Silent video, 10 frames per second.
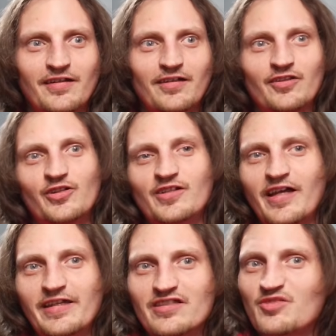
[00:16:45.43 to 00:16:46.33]
look
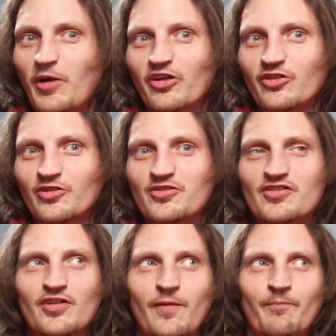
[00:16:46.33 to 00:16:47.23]
like it sparkles,
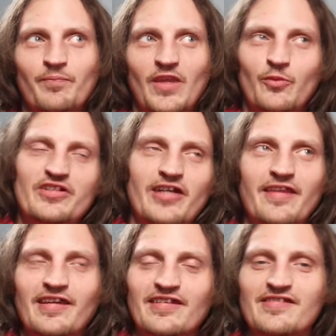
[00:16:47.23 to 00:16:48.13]
which I
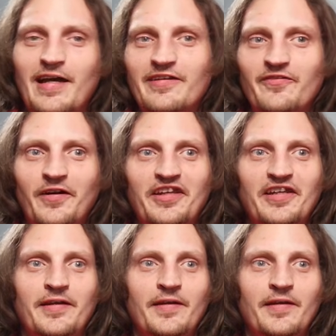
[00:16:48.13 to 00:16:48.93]
think is kind of funny.